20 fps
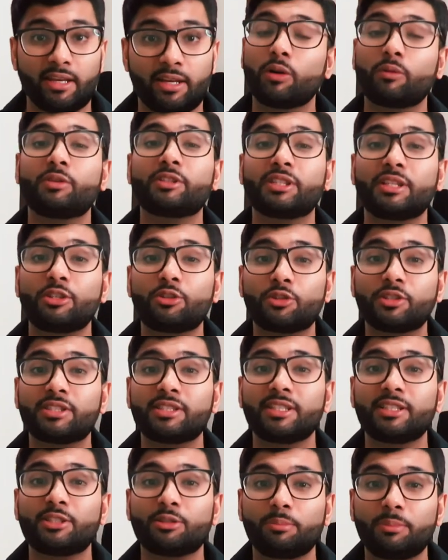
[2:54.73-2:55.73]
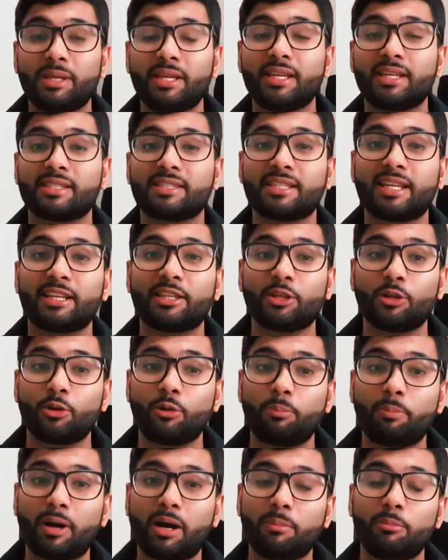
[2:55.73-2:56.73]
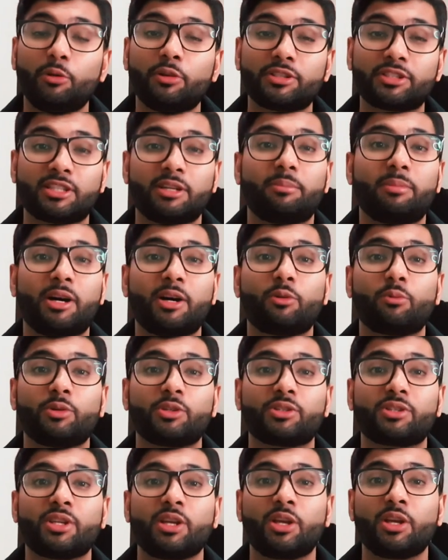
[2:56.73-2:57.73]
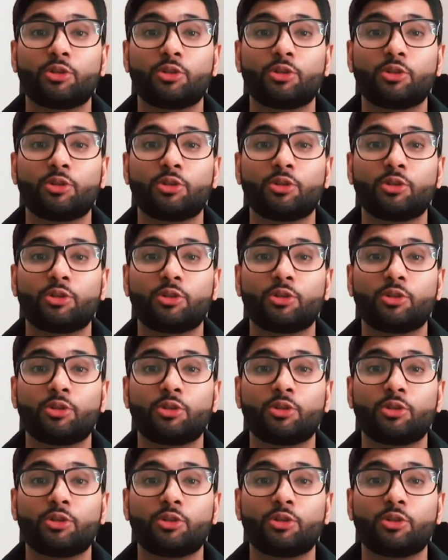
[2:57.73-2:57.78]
What was interesting to me is that, you know, Pablo Escobar was